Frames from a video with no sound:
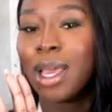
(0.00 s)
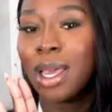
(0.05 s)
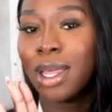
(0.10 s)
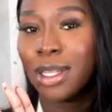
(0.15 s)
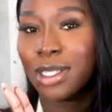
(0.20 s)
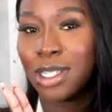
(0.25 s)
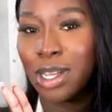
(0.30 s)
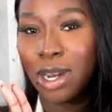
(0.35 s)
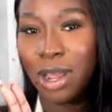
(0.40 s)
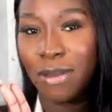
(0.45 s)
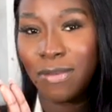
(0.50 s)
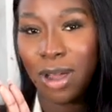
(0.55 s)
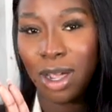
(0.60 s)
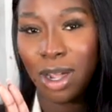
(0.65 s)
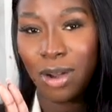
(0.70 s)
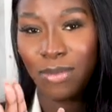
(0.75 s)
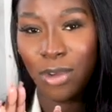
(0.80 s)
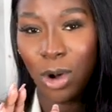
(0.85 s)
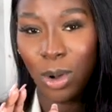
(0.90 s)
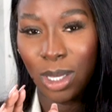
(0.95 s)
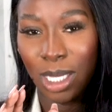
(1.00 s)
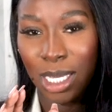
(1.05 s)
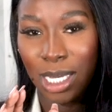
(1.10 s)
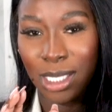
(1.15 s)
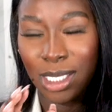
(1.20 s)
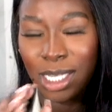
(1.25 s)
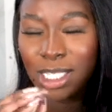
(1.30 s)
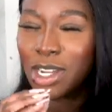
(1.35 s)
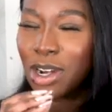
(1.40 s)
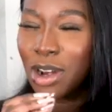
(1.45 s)
And I don't know if I can rock
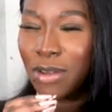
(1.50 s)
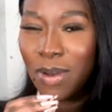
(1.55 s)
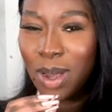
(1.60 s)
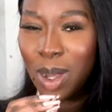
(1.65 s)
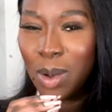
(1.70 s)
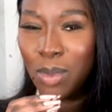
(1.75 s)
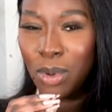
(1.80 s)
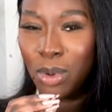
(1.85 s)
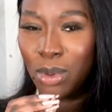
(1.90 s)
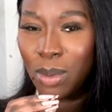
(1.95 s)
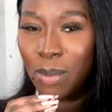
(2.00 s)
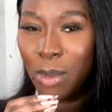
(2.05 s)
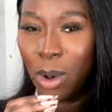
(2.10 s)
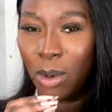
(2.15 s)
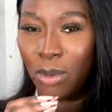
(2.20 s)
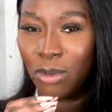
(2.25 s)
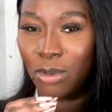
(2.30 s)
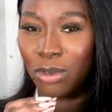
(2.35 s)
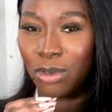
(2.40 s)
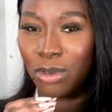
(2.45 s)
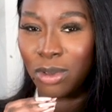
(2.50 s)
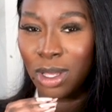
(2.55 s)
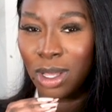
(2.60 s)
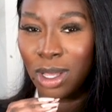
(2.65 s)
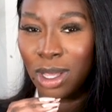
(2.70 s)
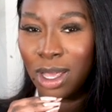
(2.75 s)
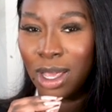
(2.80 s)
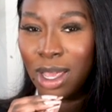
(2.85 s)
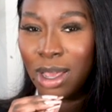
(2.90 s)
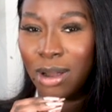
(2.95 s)
these. I don't know if I can pull them off
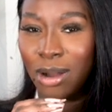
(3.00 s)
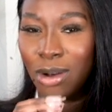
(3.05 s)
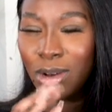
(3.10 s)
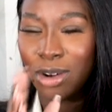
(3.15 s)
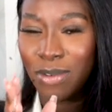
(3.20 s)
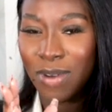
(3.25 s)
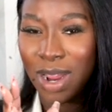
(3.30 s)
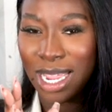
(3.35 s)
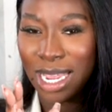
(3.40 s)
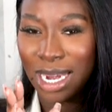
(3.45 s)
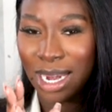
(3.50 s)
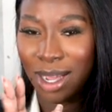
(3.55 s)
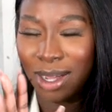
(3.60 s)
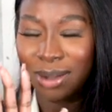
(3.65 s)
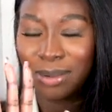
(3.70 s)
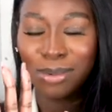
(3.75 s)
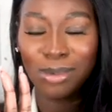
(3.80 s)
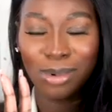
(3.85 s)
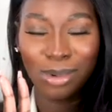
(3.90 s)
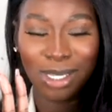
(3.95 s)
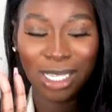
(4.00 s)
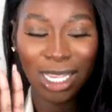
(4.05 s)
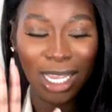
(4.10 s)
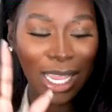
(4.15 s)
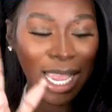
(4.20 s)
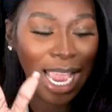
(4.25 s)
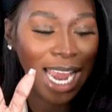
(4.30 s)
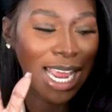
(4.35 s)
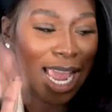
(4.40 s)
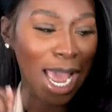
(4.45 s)
on a regular. We'll
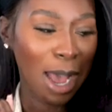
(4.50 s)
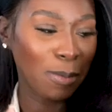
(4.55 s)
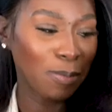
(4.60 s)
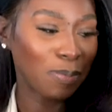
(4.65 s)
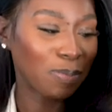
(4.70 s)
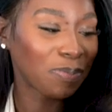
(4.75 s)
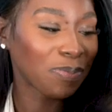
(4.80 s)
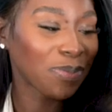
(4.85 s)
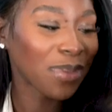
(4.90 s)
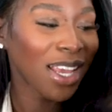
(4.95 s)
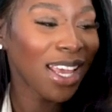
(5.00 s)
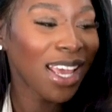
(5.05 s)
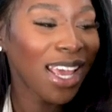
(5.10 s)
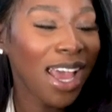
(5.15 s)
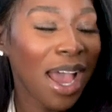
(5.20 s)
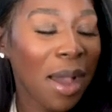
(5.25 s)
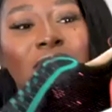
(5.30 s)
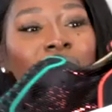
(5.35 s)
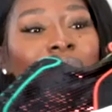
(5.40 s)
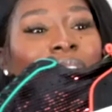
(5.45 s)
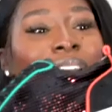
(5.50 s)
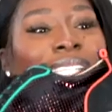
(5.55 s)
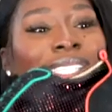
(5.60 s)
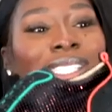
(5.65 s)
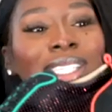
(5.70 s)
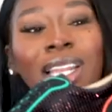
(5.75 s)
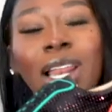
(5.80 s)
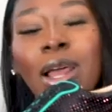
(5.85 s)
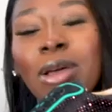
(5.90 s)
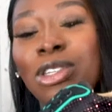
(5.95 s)
see. Anyhow, the
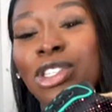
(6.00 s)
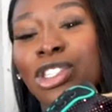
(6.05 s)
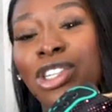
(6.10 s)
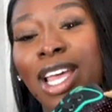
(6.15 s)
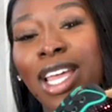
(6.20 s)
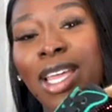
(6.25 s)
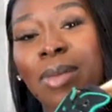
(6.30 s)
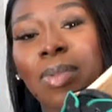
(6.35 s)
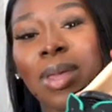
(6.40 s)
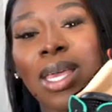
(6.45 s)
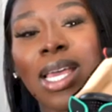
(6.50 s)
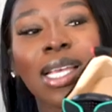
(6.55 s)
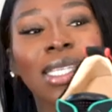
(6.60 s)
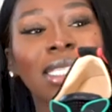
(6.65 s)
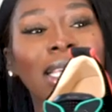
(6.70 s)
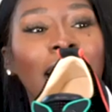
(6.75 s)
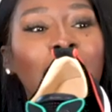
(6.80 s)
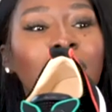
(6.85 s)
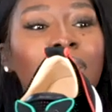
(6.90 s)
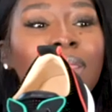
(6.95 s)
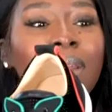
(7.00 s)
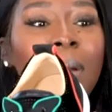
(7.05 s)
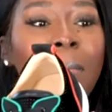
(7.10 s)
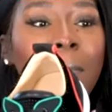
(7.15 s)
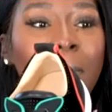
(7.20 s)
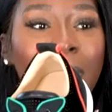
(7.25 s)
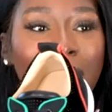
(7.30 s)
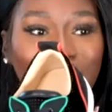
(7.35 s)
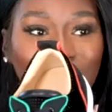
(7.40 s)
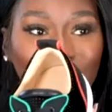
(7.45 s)
Rantulow shape is the
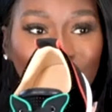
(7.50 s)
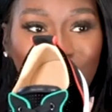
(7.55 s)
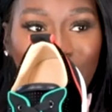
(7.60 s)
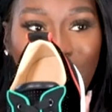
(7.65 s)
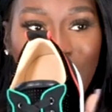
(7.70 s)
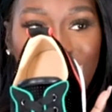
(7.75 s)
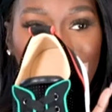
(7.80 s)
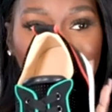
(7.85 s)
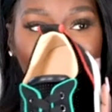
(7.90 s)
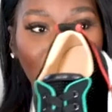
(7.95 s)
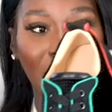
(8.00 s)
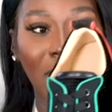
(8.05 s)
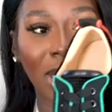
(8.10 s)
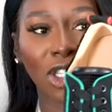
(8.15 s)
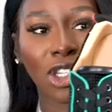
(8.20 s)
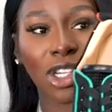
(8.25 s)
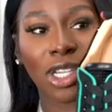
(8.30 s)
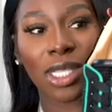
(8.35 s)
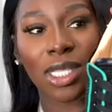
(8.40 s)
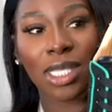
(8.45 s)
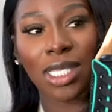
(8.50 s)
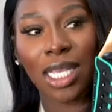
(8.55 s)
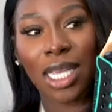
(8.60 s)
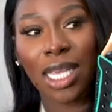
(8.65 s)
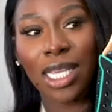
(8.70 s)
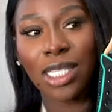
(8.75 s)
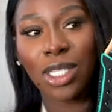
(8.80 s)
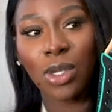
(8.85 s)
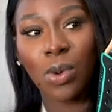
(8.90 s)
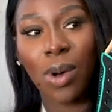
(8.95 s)
best shape. So as you can
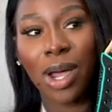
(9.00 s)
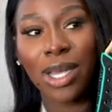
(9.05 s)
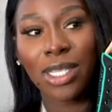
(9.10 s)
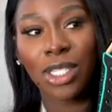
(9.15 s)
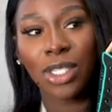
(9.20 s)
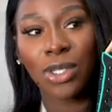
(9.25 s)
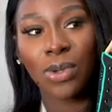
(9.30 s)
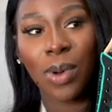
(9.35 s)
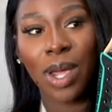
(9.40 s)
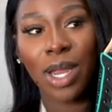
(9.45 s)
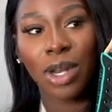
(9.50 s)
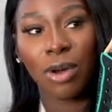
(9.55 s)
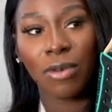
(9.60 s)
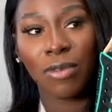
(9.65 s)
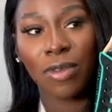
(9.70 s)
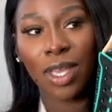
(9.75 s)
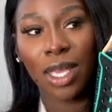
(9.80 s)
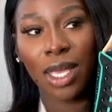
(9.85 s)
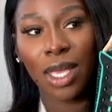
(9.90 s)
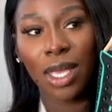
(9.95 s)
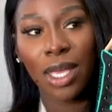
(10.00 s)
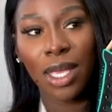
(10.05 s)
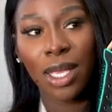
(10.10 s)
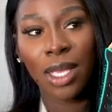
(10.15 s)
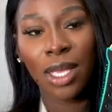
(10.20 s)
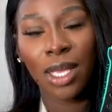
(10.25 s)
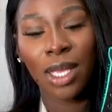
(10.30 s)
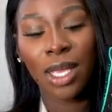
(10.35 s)
see, it's quite squared off here,